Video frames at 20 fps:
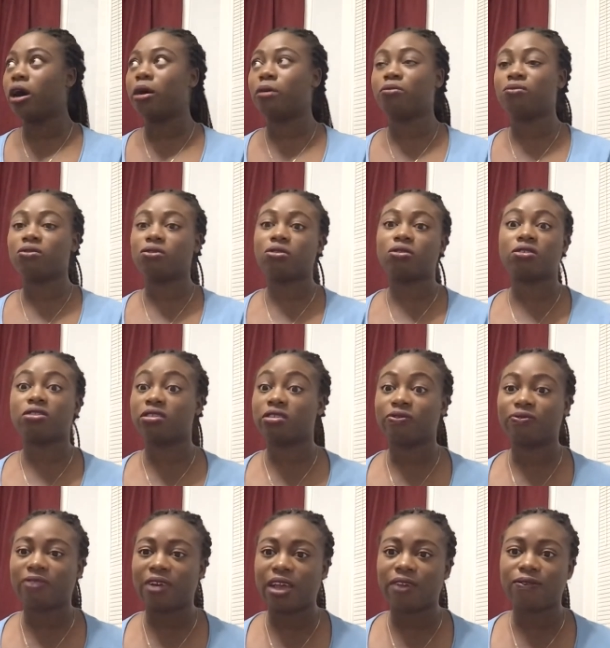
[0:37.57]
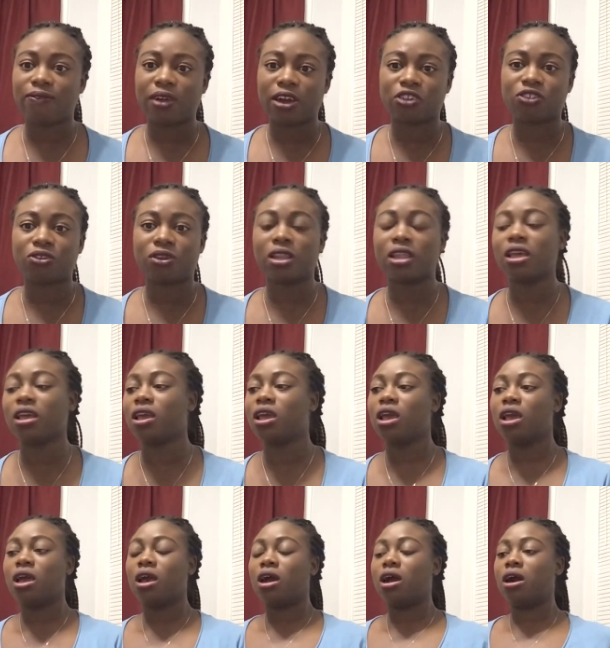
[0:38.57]
season 5 actually,
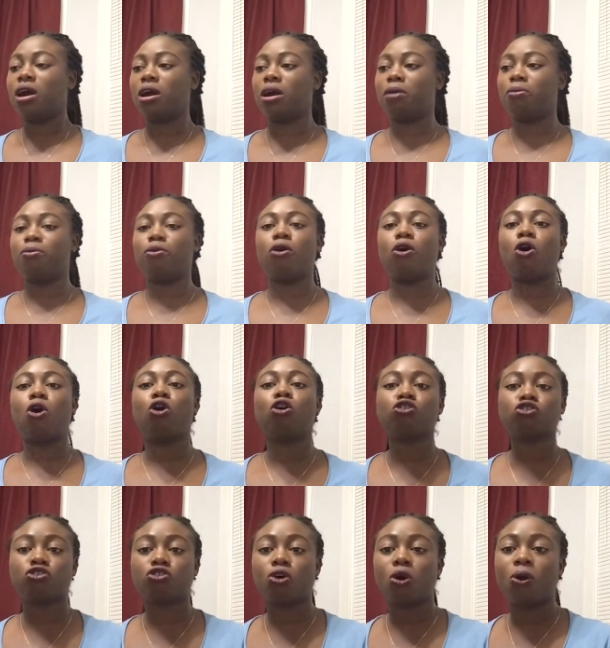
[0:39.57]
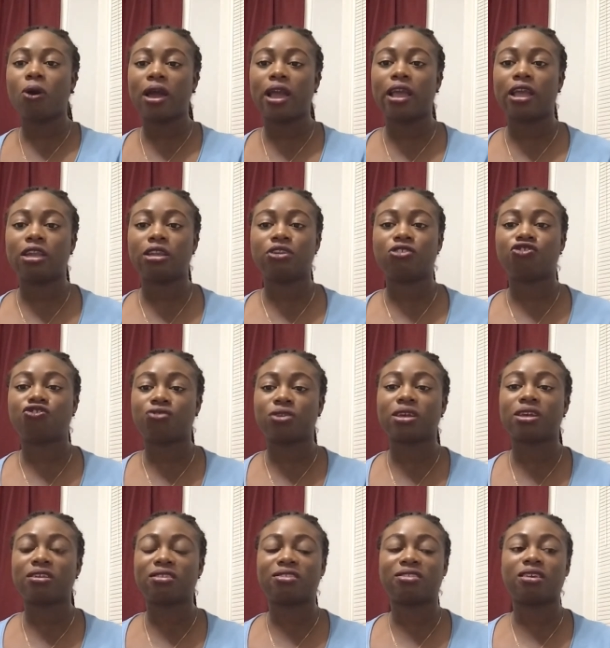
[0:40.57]
Ozo and
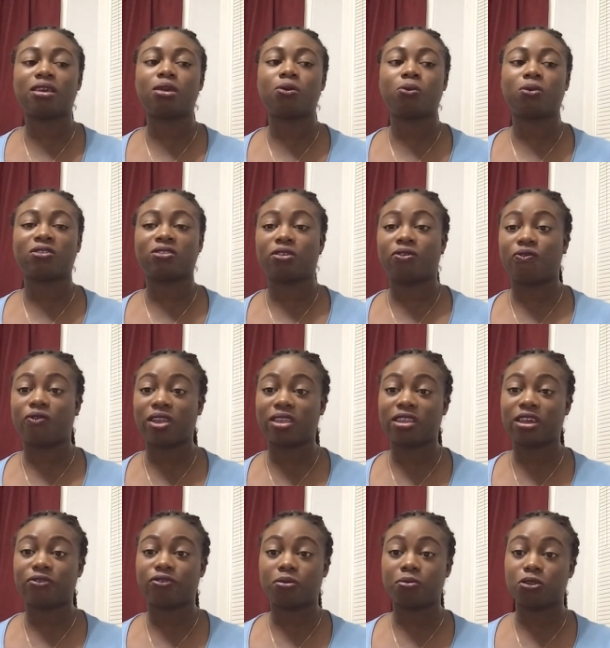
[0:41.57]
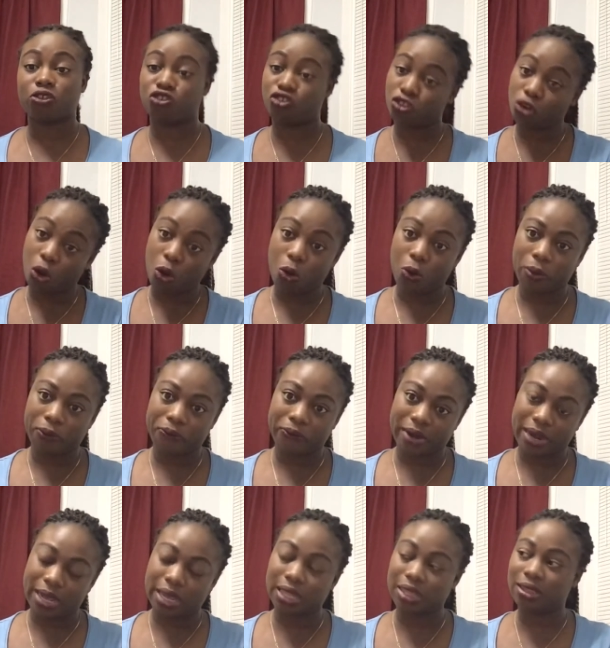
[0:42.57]
Tricky T was evicted from the show,
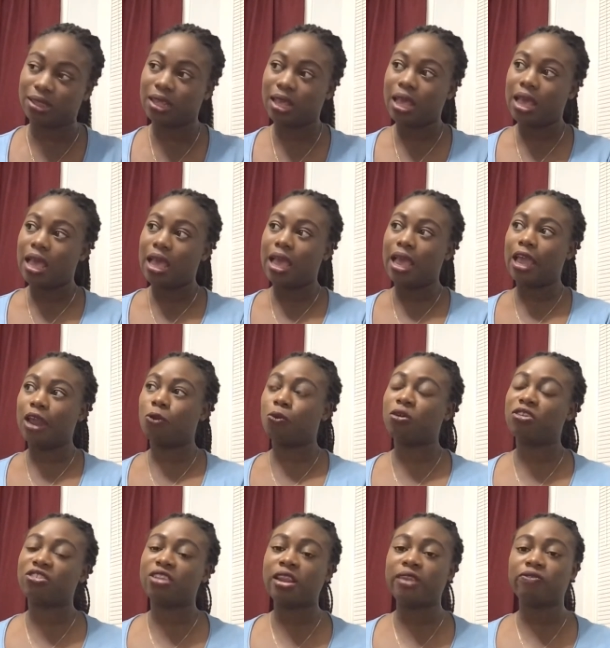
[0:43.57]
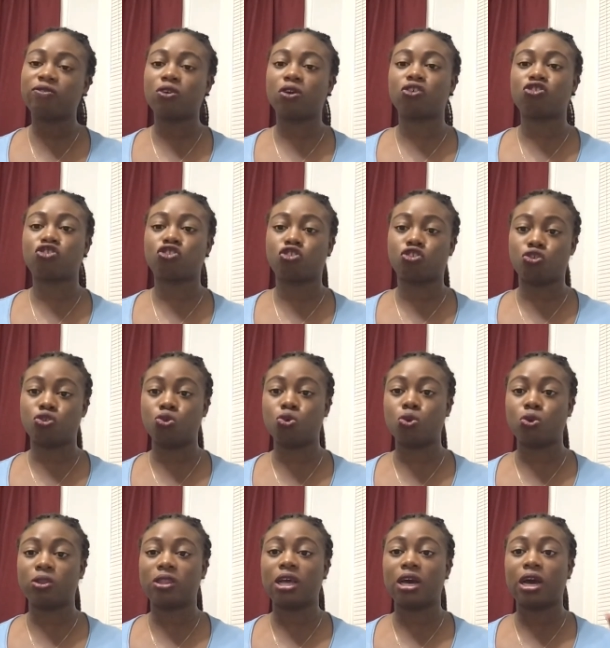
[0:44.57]
right? And which leads us to
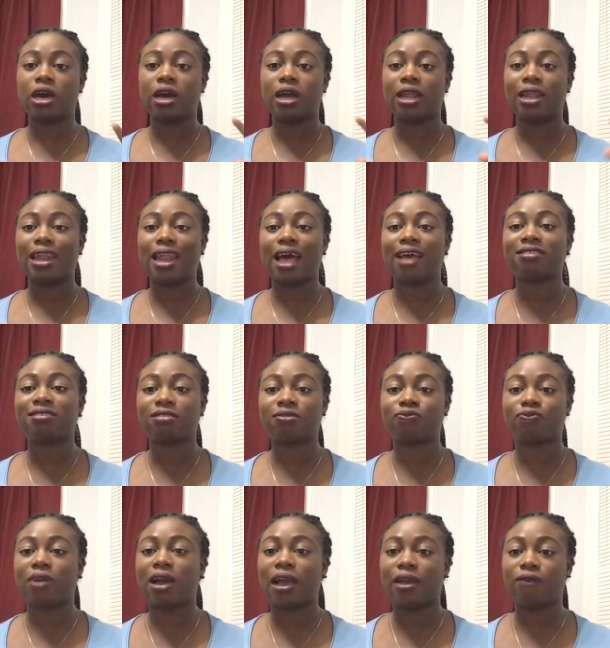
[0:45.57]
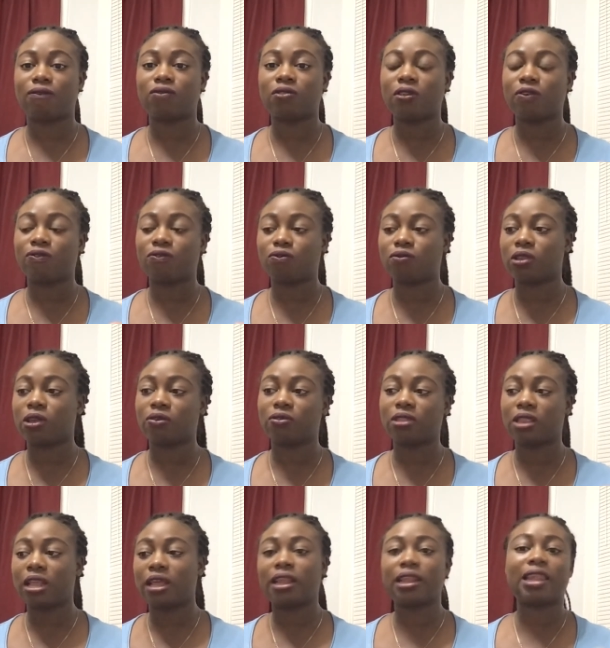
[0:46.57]
the last five,
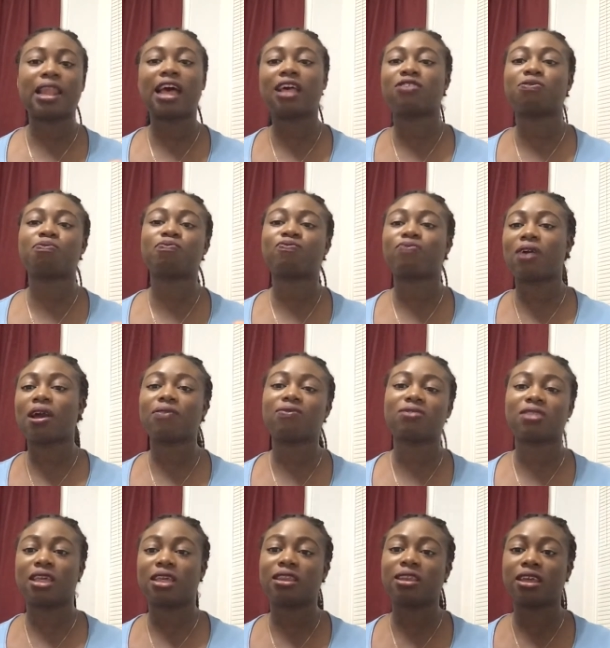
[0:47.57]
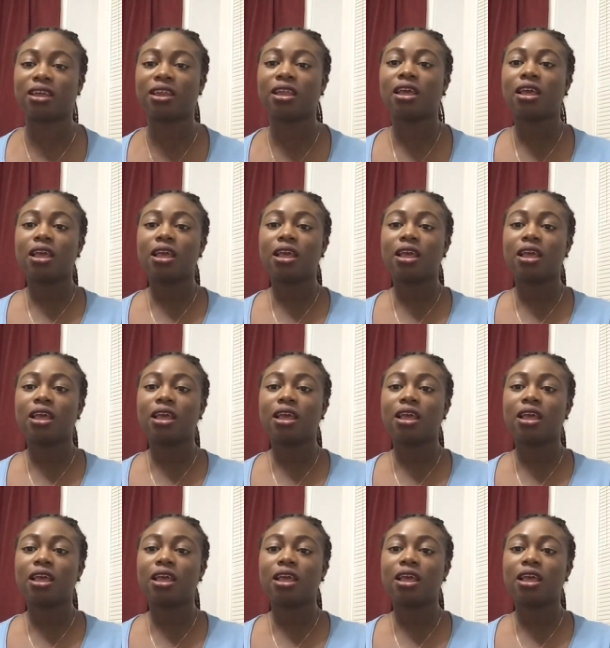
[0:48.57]
the last five standing